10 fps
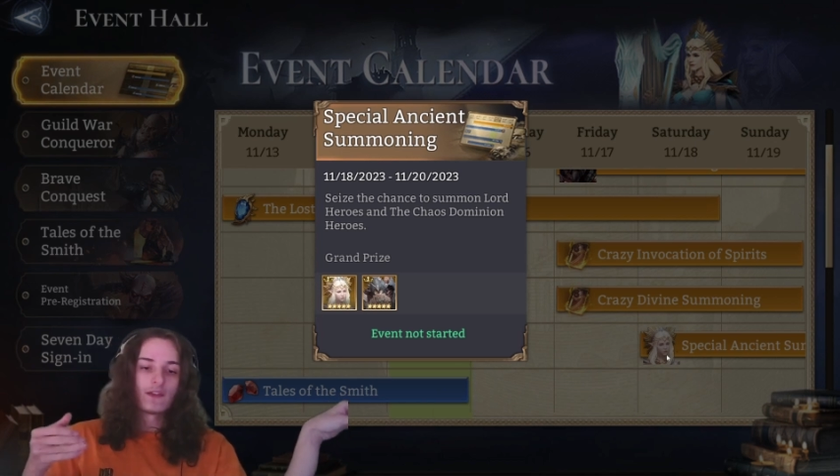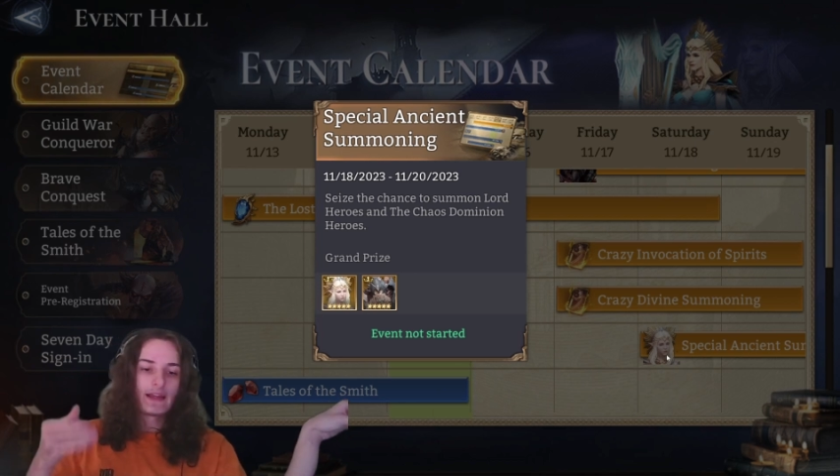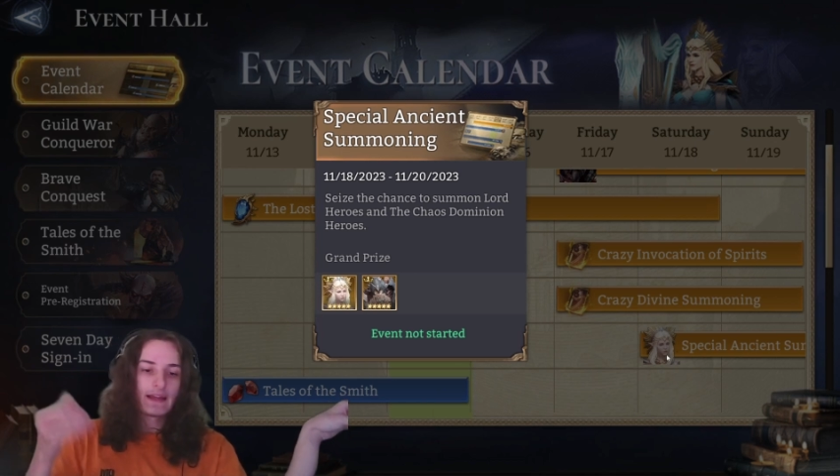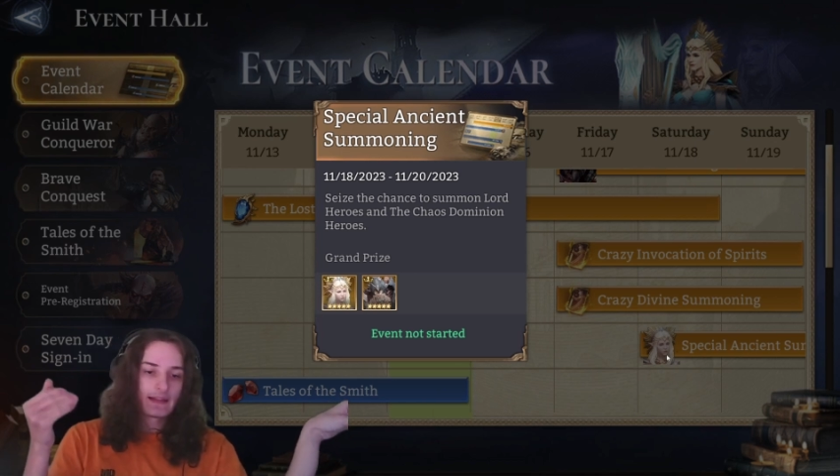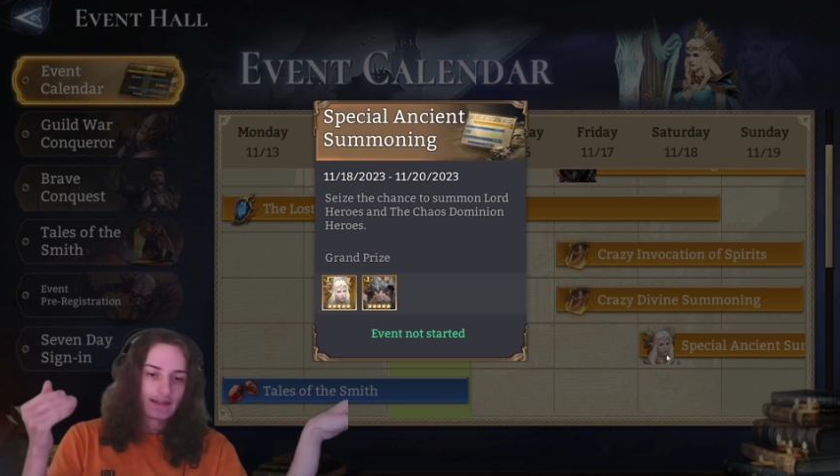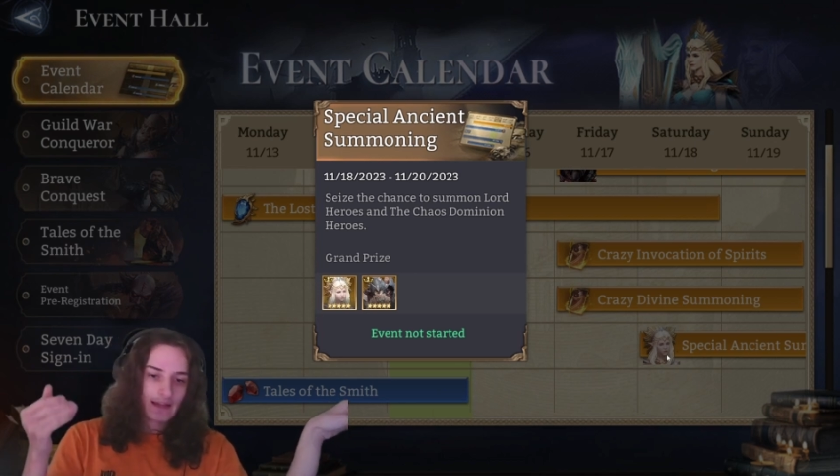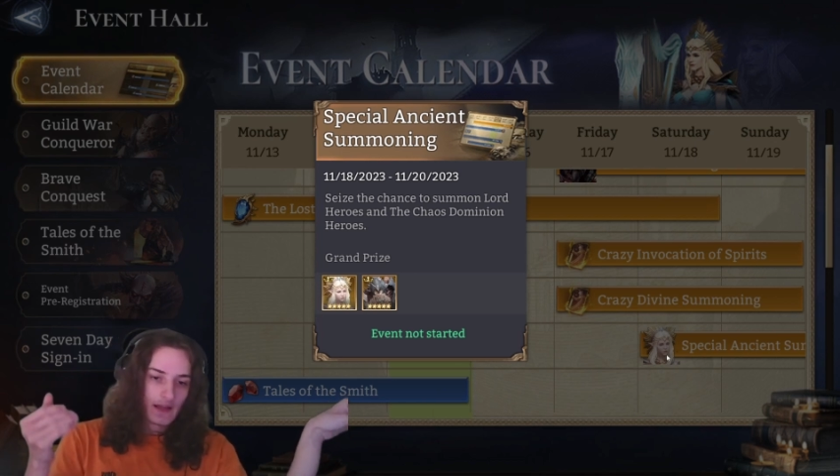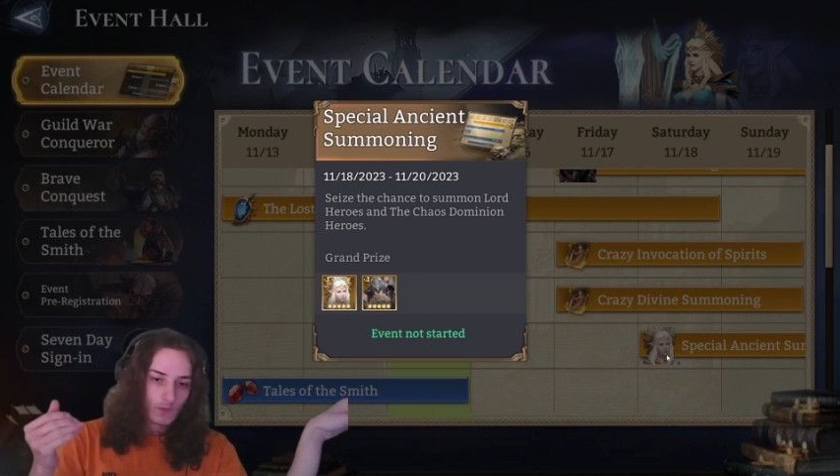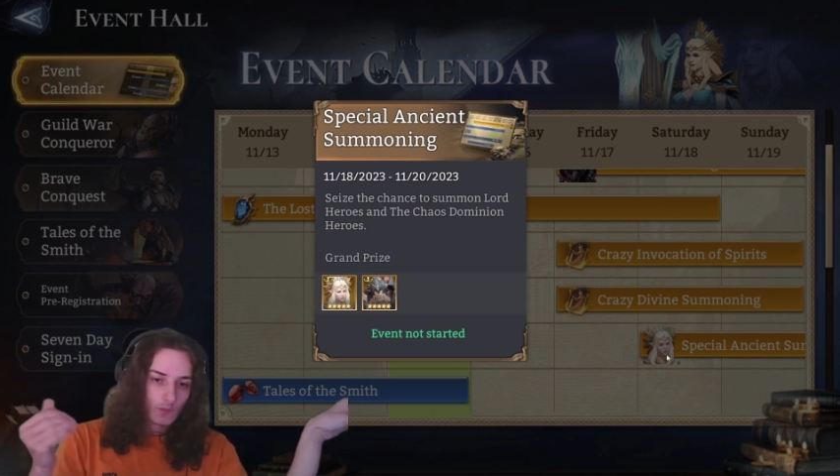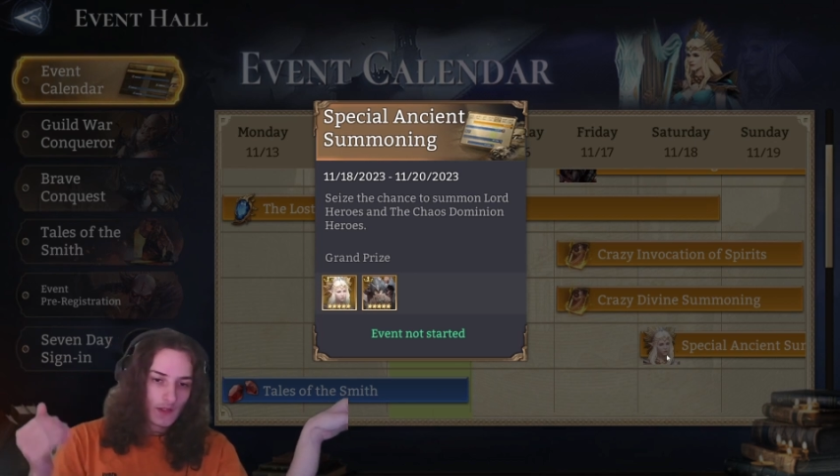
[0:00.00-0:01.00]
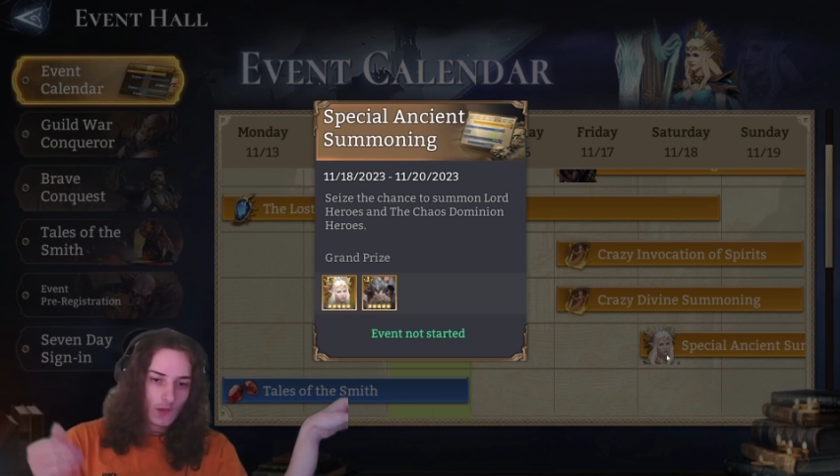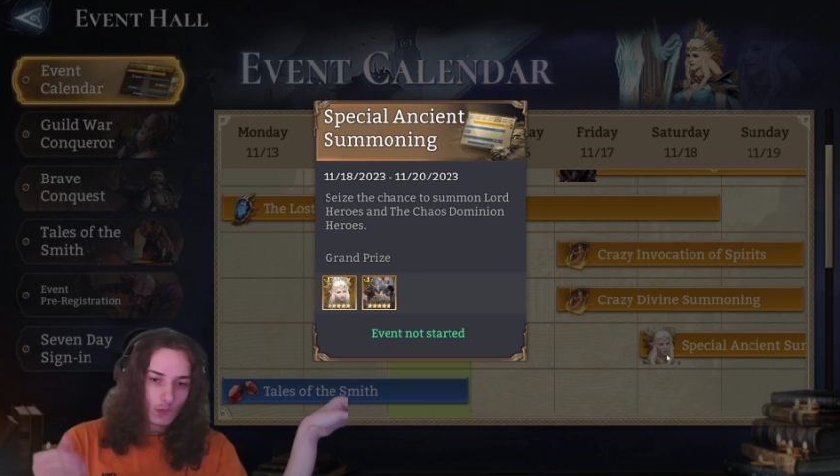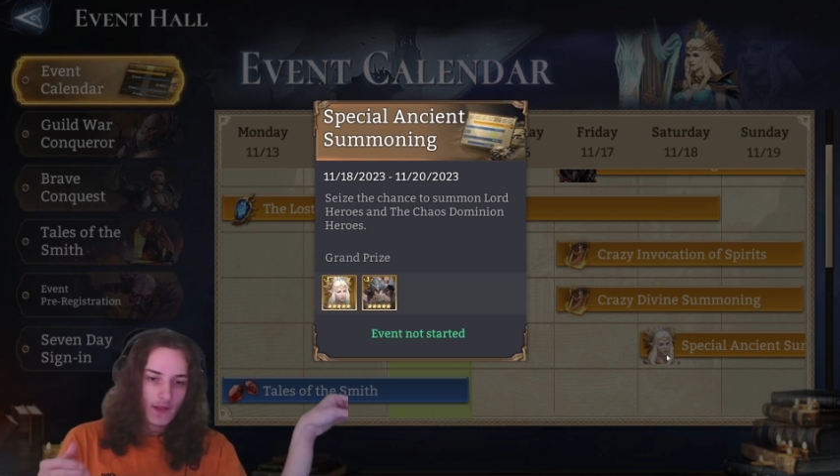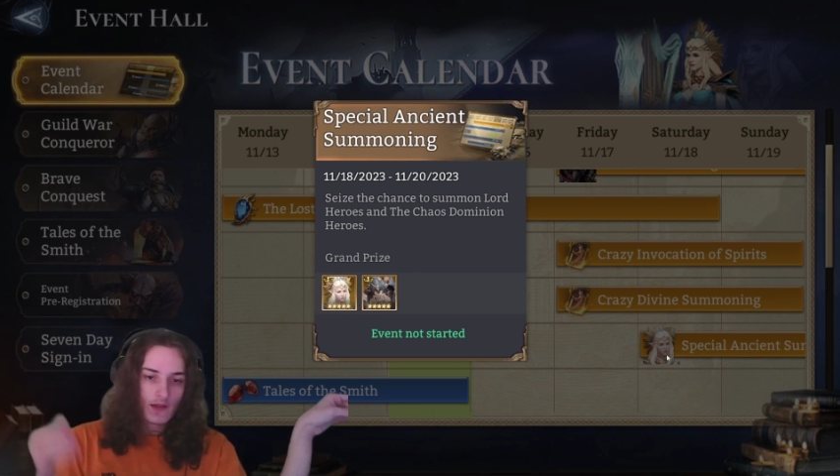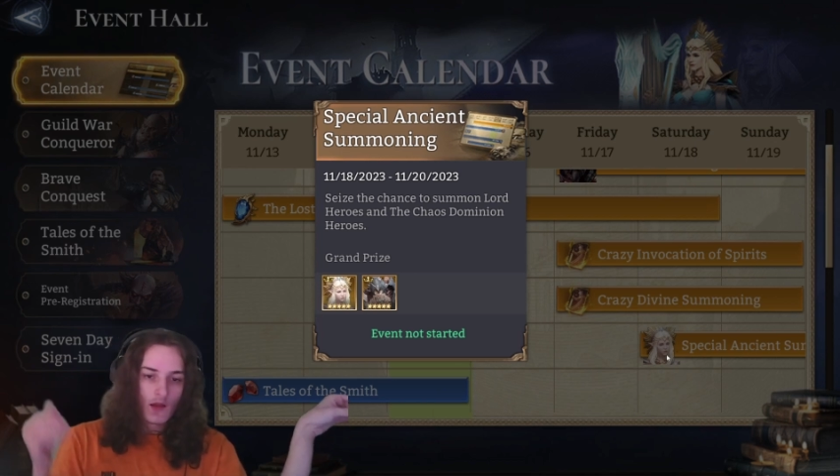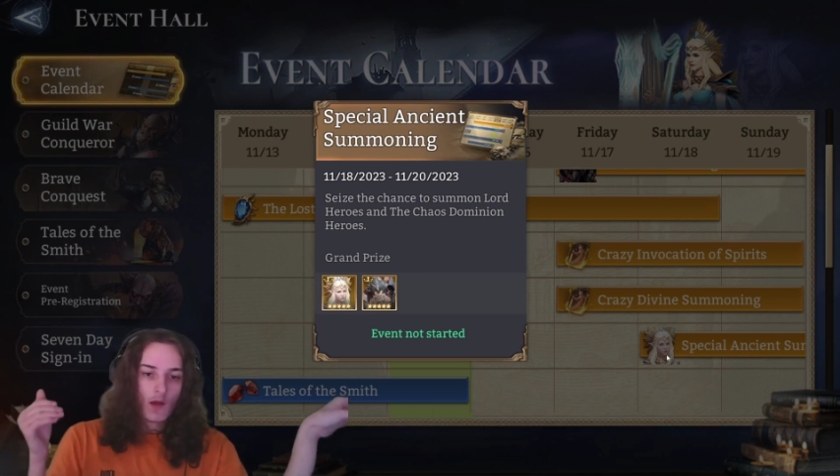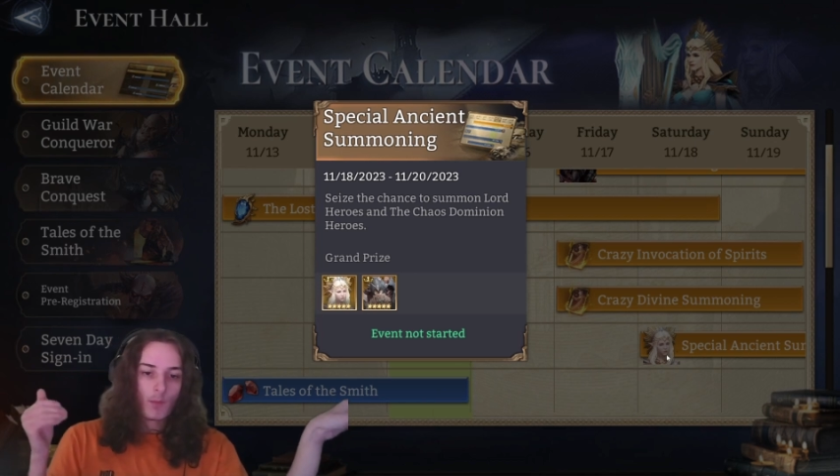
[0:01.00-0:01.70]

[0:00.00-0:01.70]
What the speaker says: Leia and Garn real quick.